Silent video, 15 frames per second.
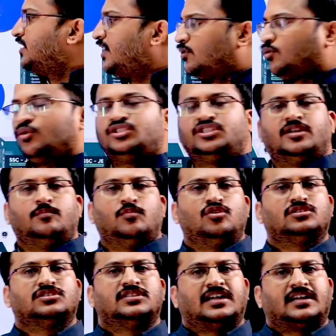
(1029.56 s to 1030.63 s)
year question
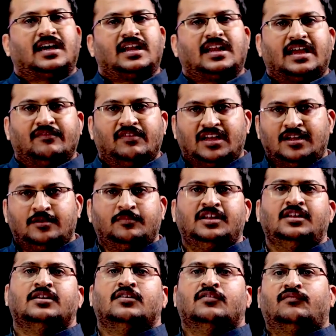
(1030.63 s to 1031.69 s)
books that are
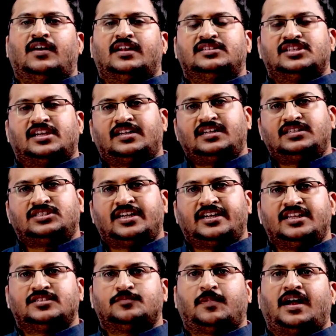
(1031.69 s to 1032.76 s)
available for general
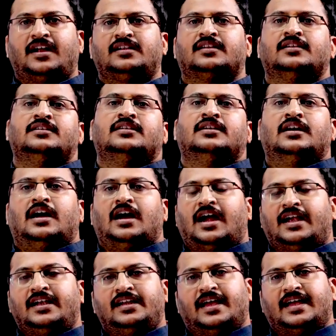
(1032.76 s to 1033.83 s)
studies part
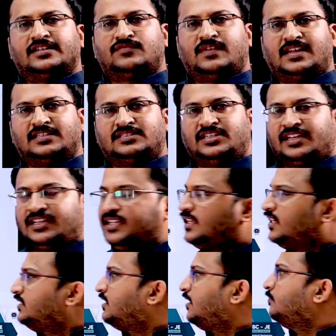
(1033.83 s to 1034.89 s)
and as well as
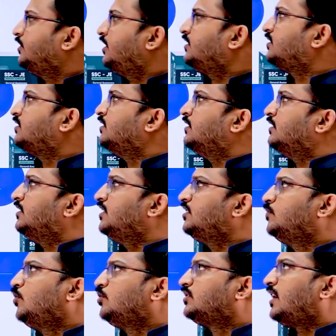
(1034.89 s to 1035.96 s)
technical subjects. These
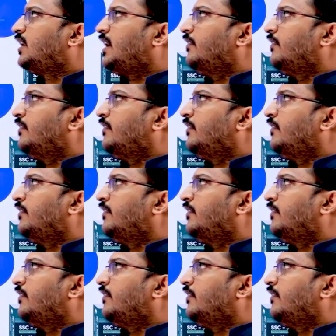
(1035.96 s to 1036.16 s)
books are